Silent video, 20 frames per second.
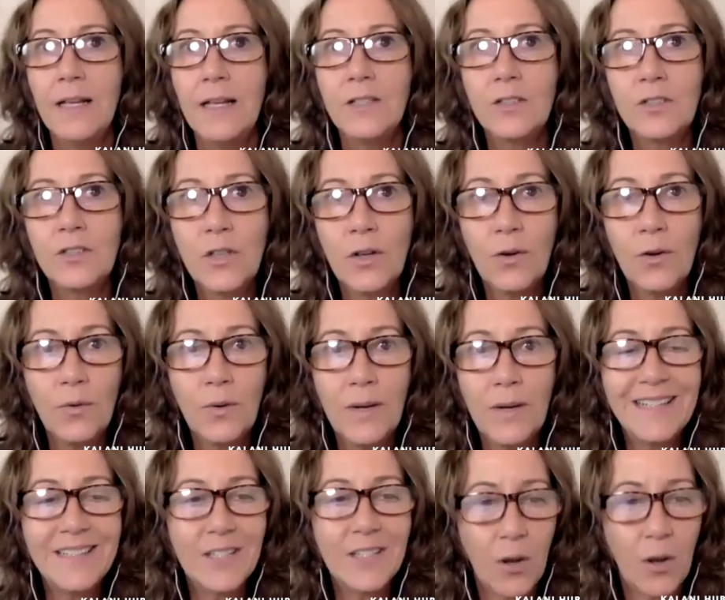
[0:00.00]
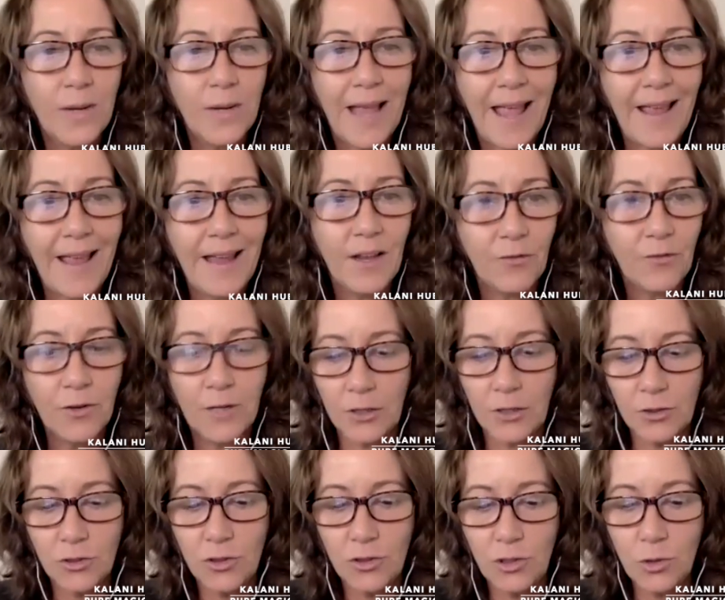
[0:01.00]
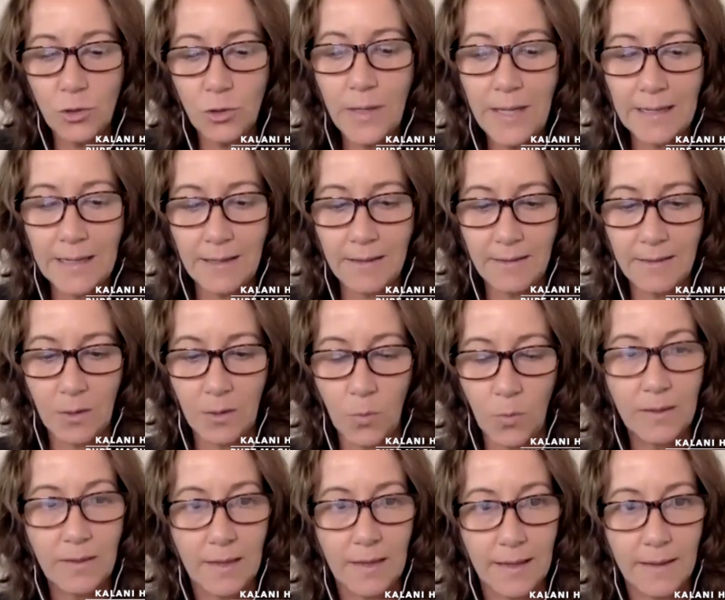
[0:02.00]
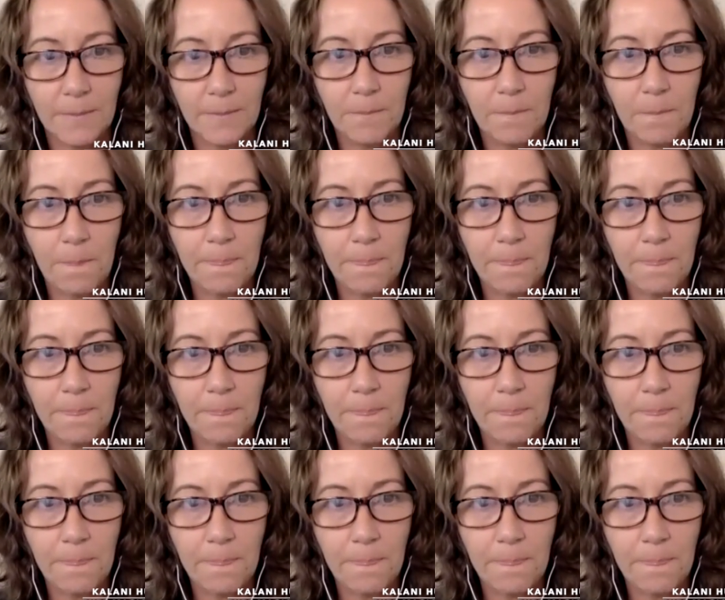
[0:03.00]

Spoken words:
So it's okay if you're not doing anything with it.